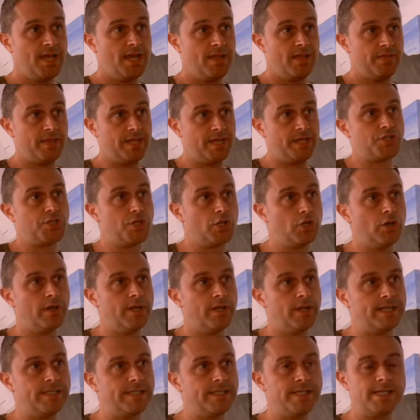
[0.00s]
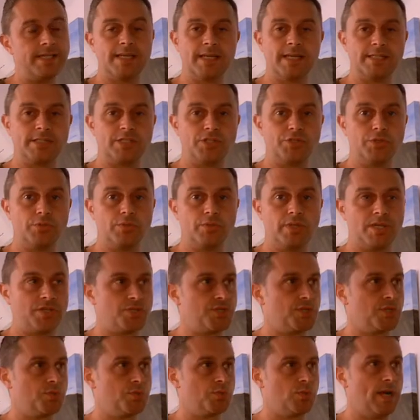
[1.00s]
then it's a good idea to do
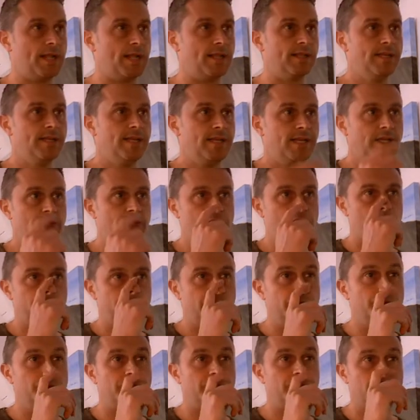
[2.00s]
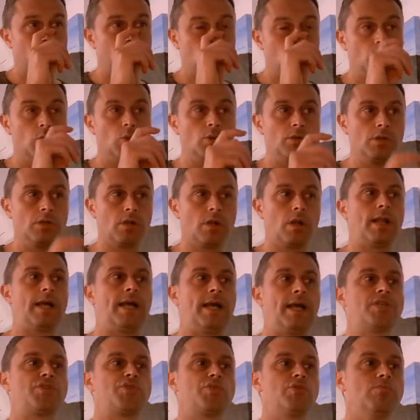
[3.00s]
this as well. So use the Google
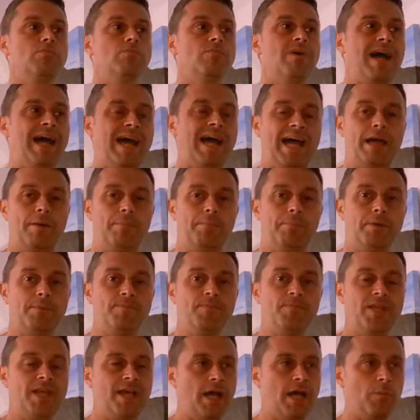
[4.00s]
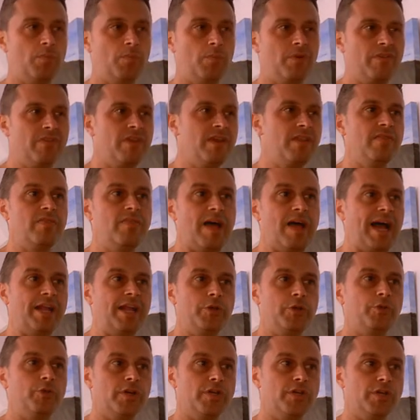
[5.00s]
Classroom app, and within that,
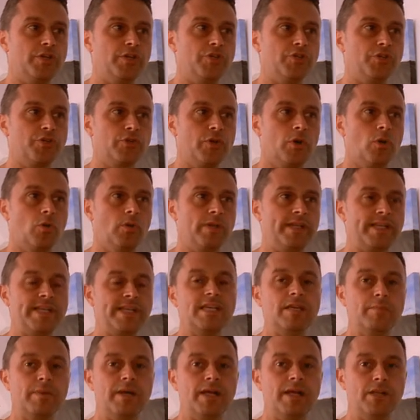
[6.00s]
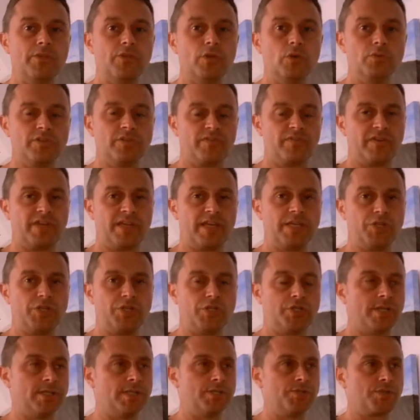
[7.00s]
you can control email
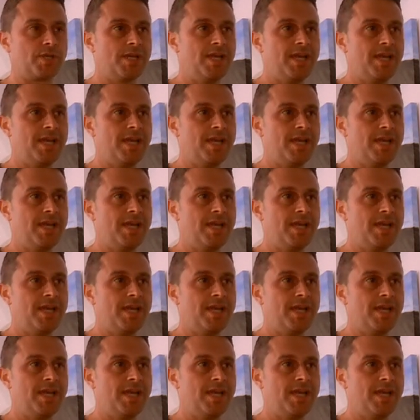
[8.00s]
notifications.